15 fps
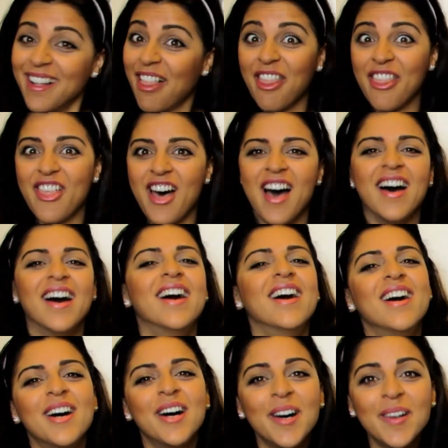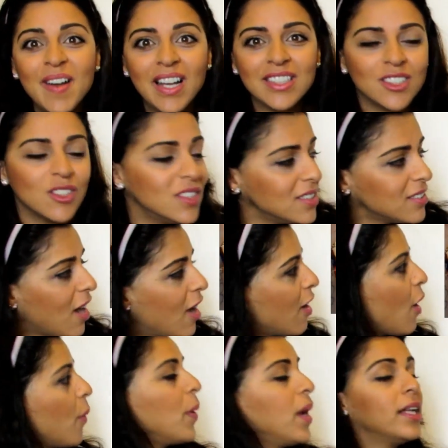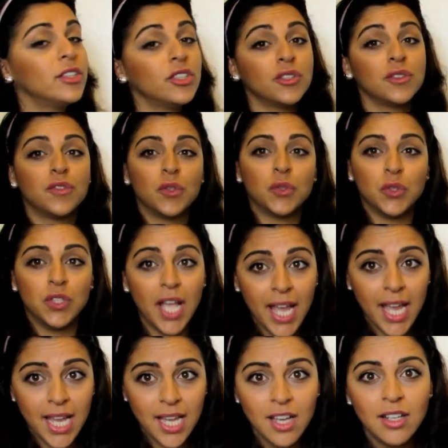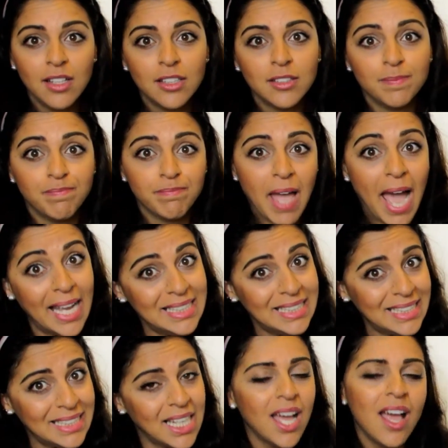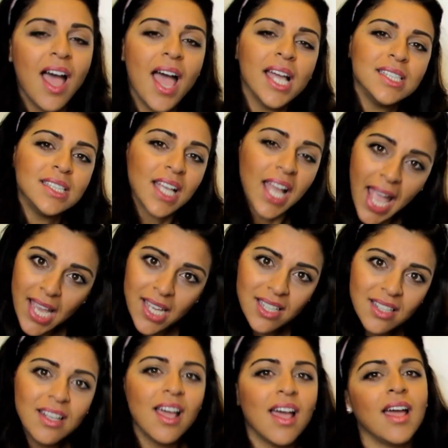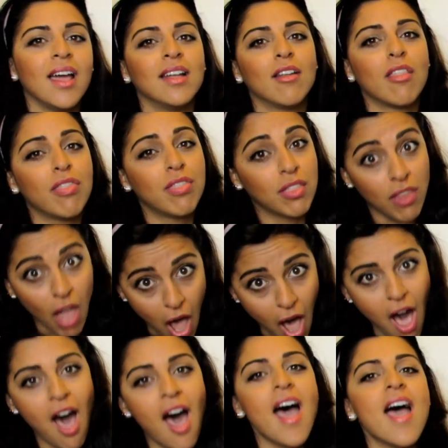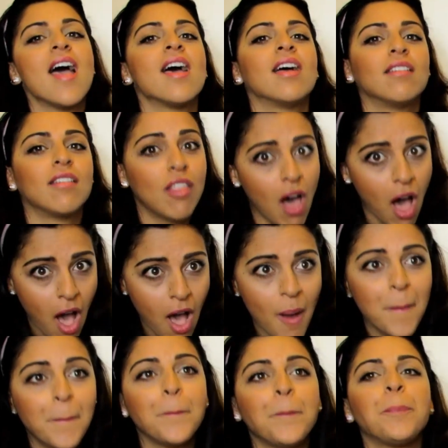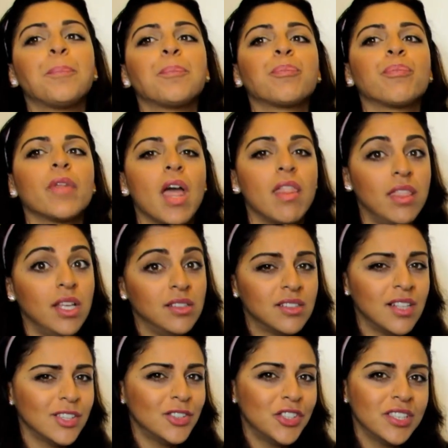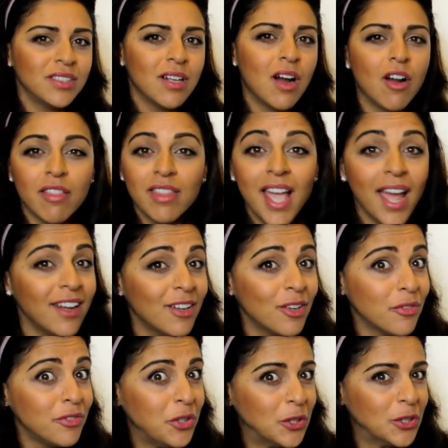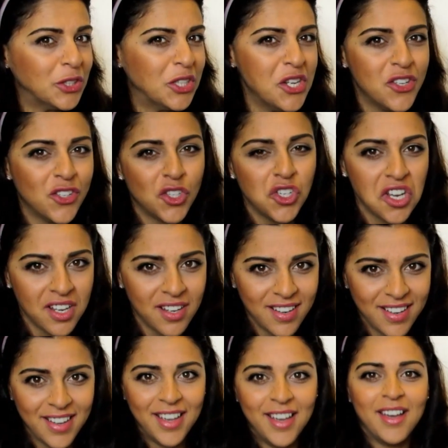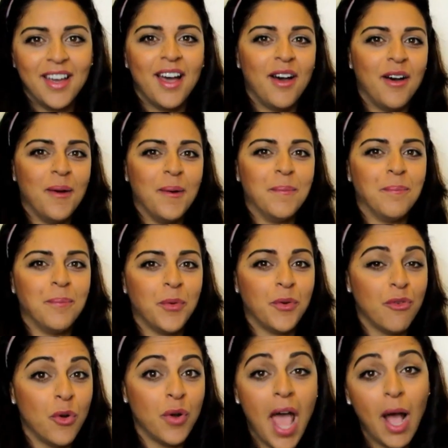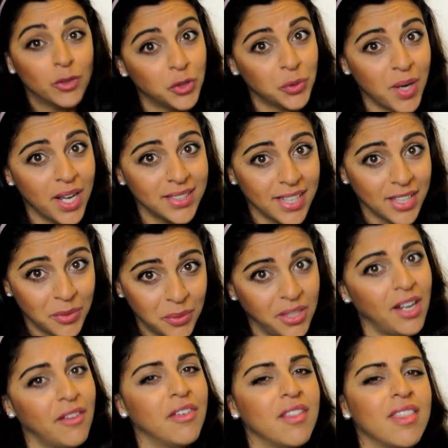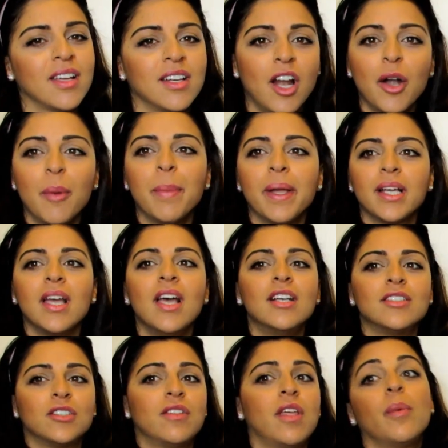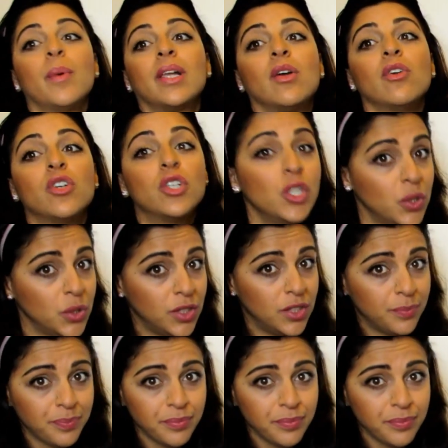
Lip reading: Dha. Alright, so these are our letters for today. Ayn and ghayn and ta and dha. These letters are the end of your teaching on how to write and read everything in Arabic. So they will conclude